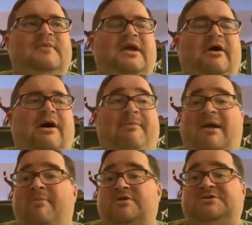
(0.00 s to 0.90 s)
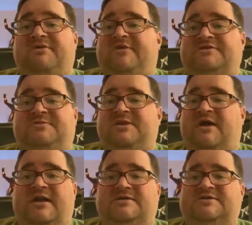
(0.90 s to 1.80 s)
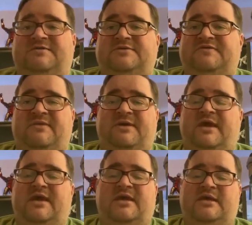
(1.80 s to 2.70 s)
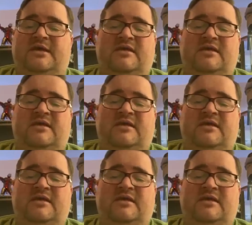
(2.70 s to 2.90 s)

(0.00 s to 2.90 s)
You know, I buy most of my figures from Adonis, from his family.